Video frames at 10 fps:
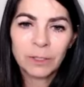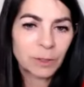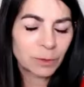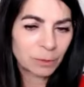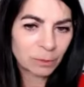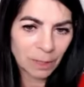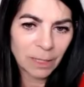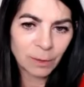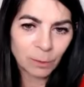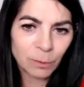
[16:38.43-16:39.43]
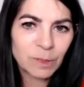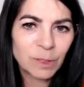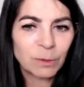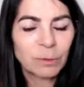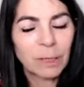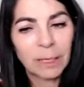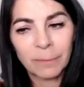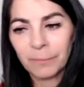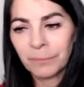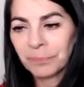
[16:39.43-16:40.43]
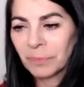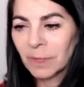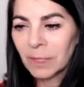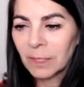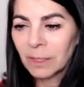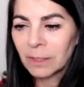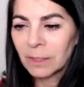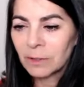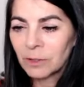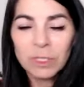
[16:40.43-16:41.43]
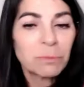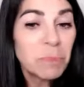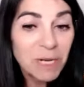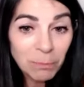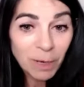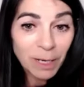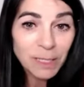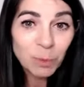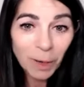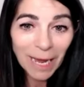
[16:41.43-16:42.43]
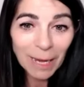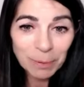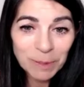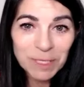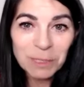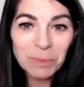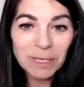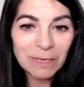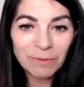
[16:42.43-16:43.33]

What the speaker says: you, I also just minimized what happened to me,